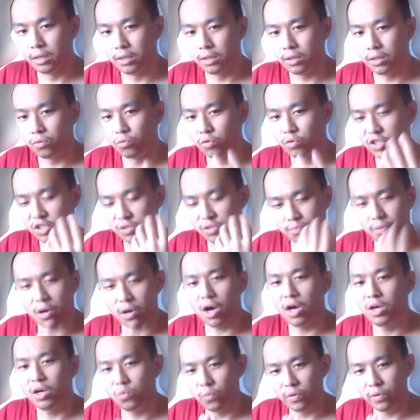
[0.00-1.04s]

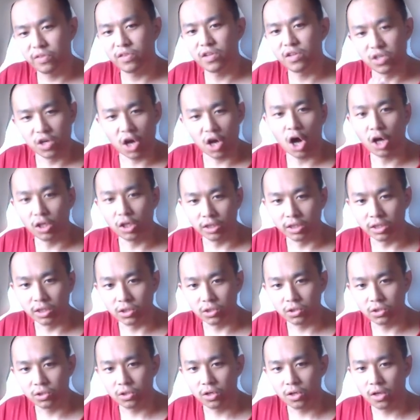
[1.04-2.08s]
respond with the knowledge
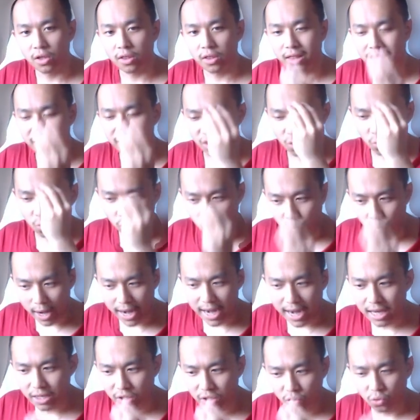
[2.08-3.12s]
that the way
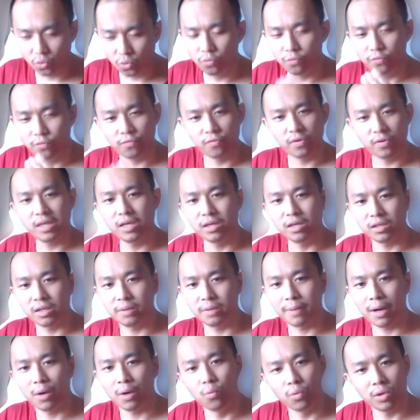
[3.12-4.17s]
you feel
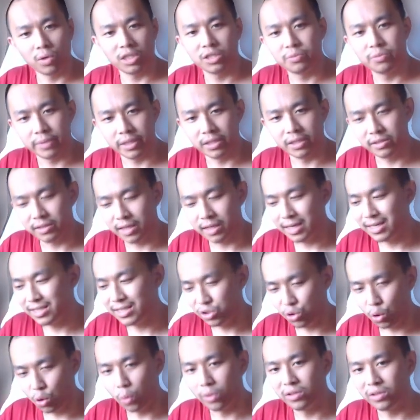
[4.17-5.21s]
about what is being said is
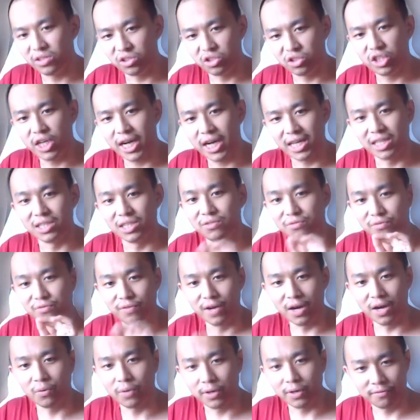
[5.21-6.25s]
going to change
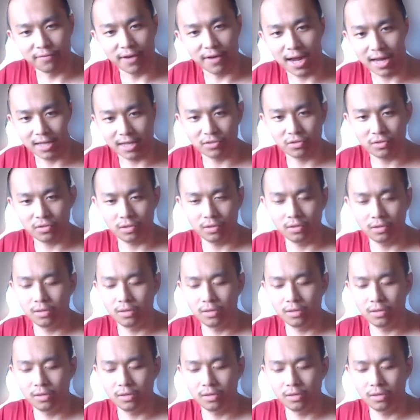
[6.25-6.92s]
very fast.